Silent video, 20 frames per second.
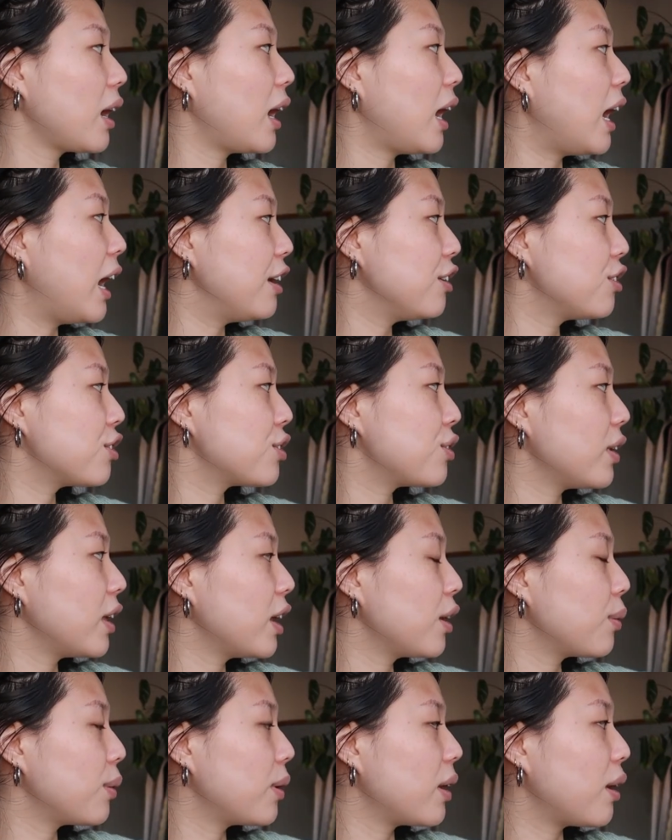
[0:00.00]
I just feel
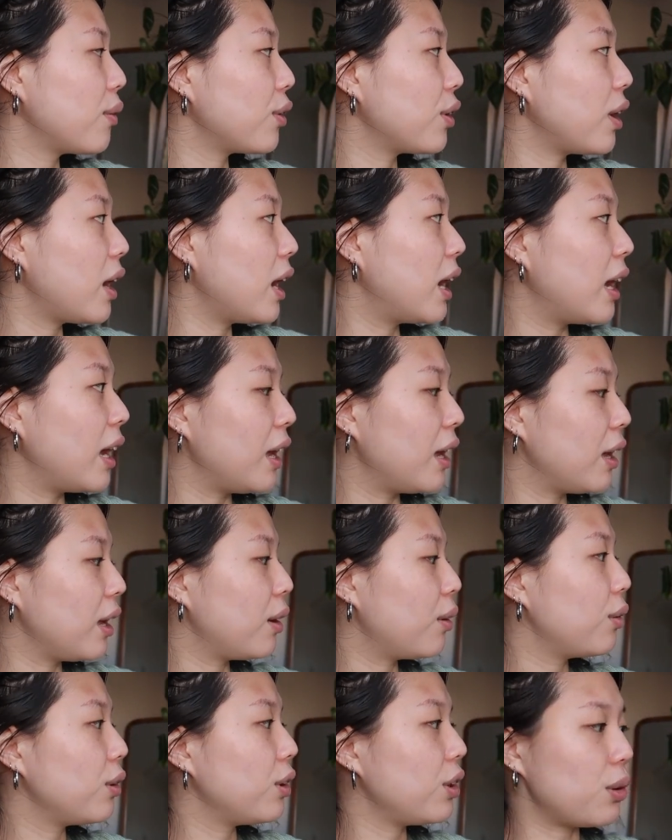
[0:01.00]
like whenever
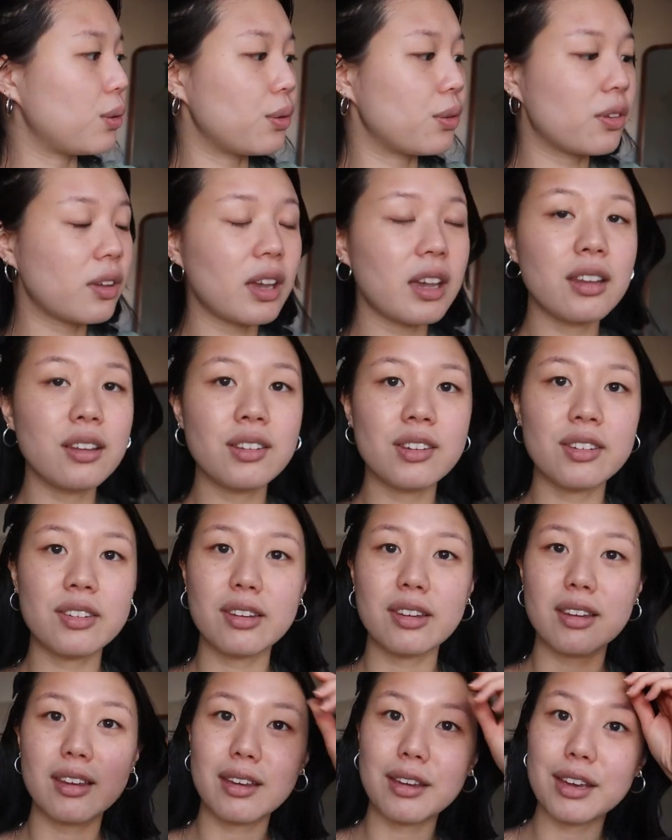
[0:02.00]
I use it,
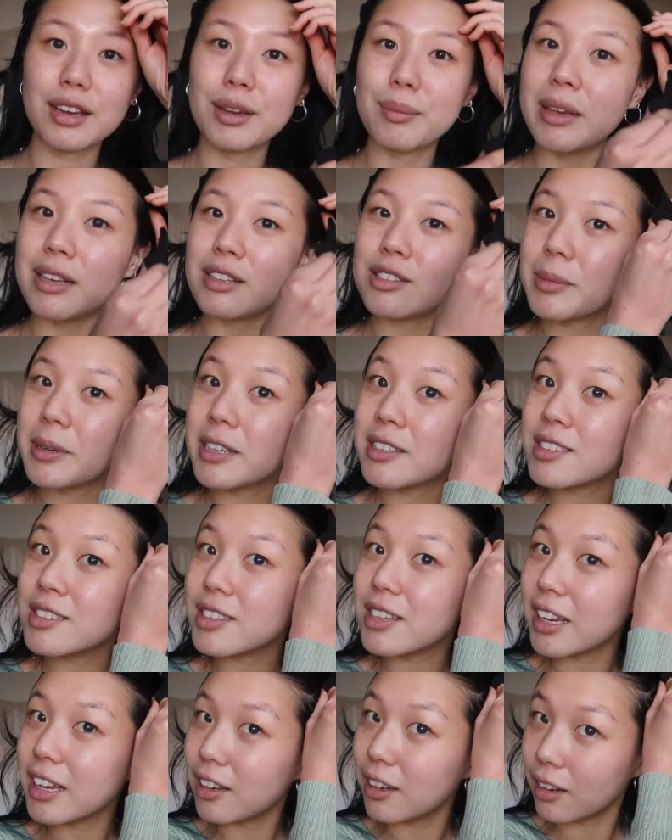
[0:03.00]
it makes my
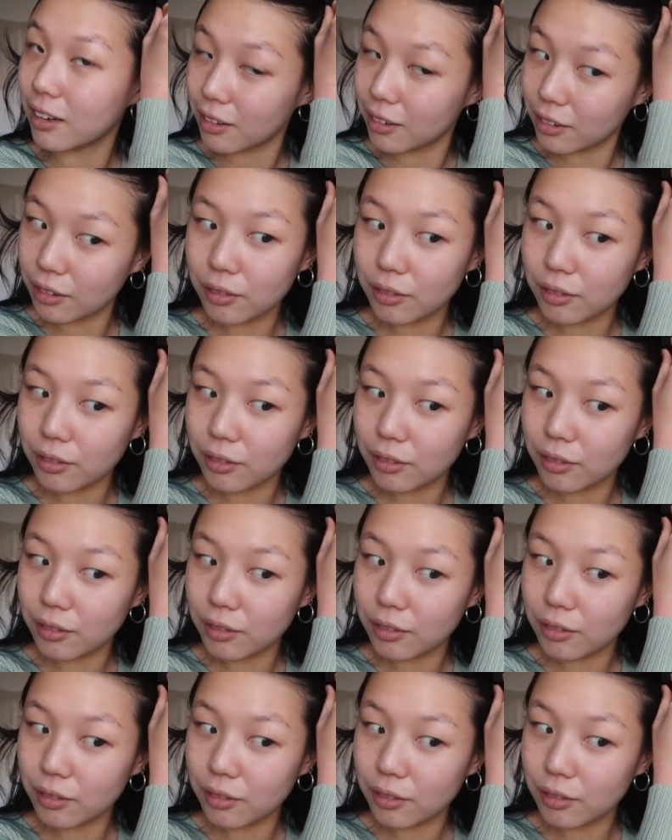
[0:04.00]
skin